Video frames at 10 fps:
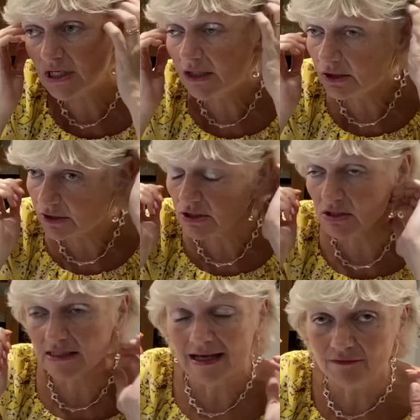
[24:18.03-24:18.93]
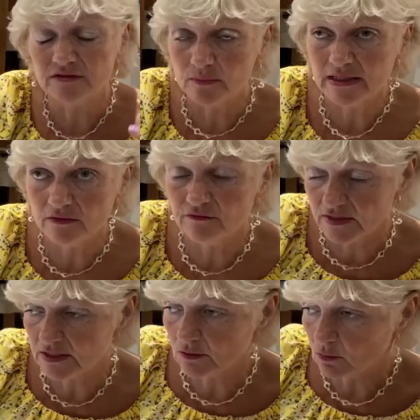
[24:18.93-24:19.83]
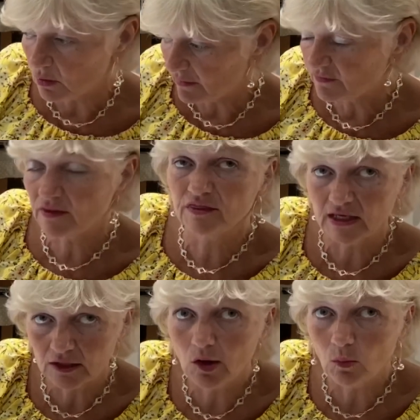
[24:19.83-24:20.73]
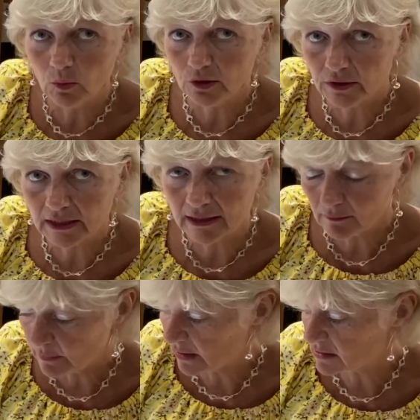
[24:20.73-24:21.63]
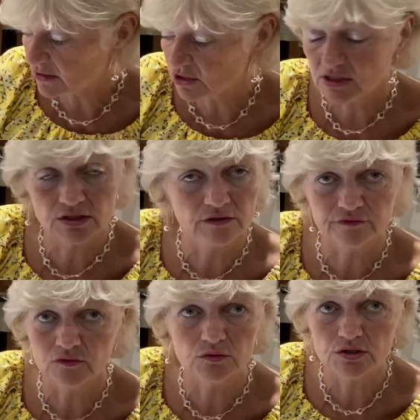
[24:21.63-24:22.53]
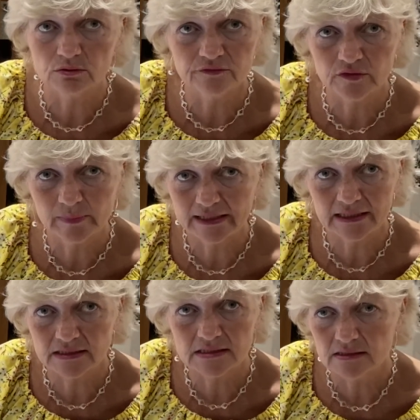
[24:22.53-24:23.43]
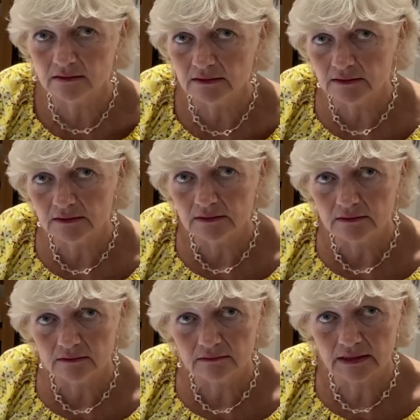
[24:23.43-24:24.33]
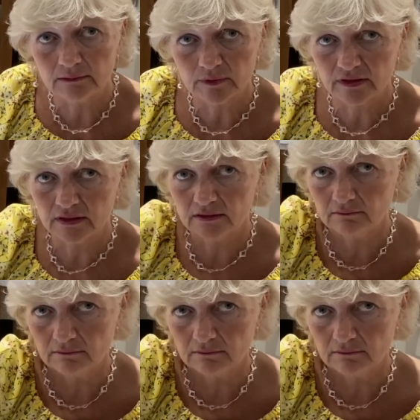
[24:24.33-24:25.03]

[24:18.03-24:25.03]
learned doesn't have to be a video of the thing not working, because I just took a photo of the blades with the